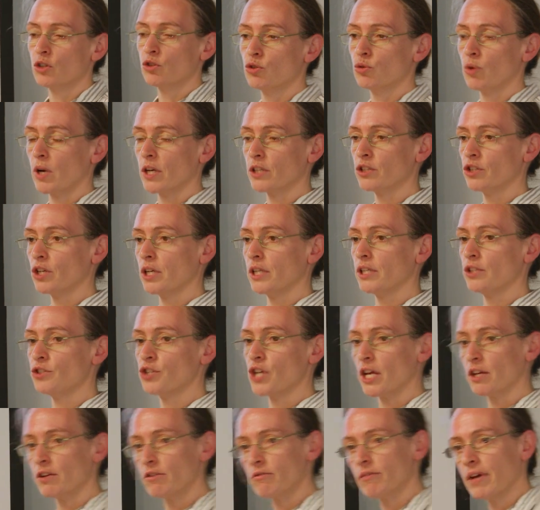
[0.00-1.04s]
to actually
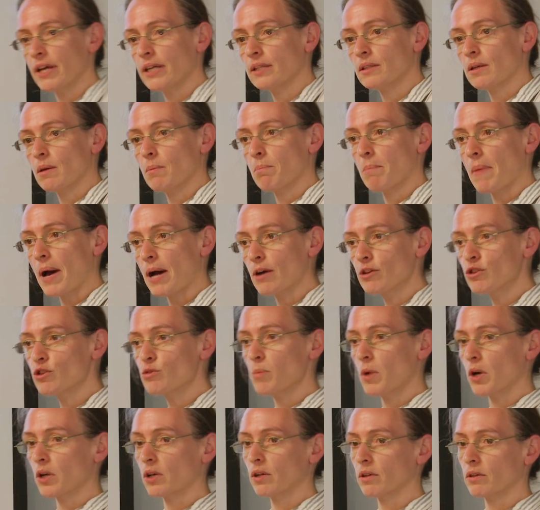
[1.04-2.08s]
generate a mouse
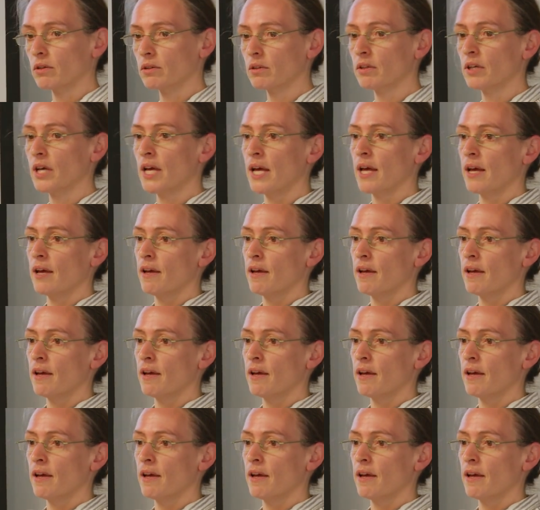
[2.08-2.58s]
model